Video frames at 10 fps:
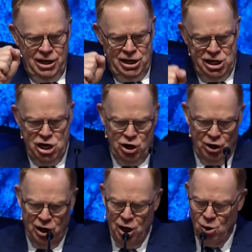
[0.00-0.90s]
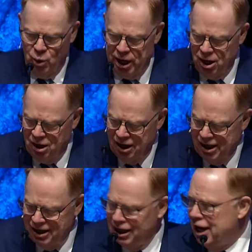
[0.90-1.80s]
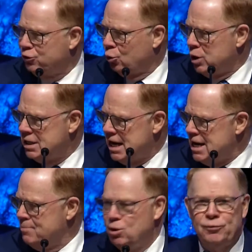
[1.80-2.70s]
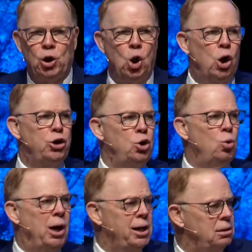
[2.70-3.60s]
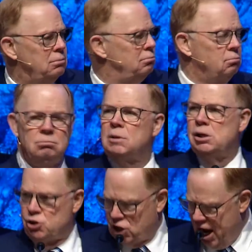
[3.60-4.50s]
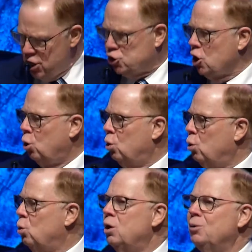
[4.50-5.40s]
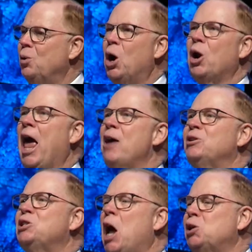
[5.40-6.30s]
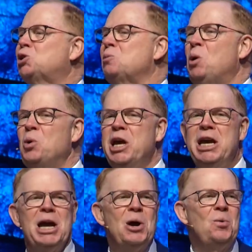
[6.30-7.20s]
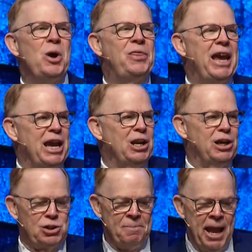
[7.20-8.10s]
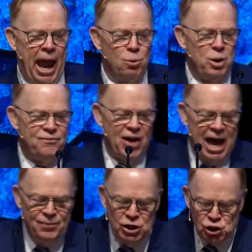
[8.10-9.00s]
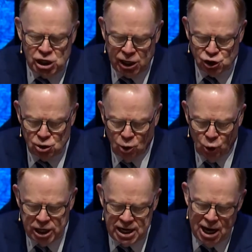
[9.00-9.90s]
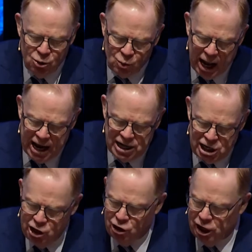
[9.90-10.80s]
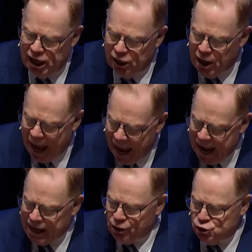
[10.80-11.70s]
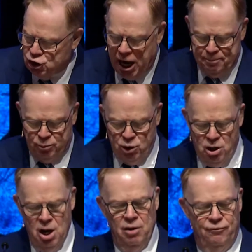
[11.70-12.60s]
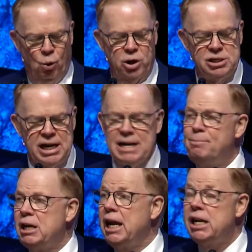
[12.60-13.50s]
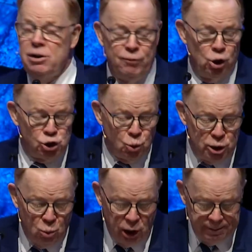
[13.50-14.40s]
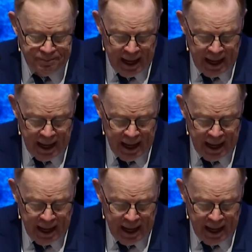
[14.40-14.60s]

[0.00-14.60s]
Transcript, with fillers: here. Well, let the redeemed of the Lord do what? Say so. We ought to have a testimony within us. And we find this testimony right here in Acts chapter 14, beginning in verse 21.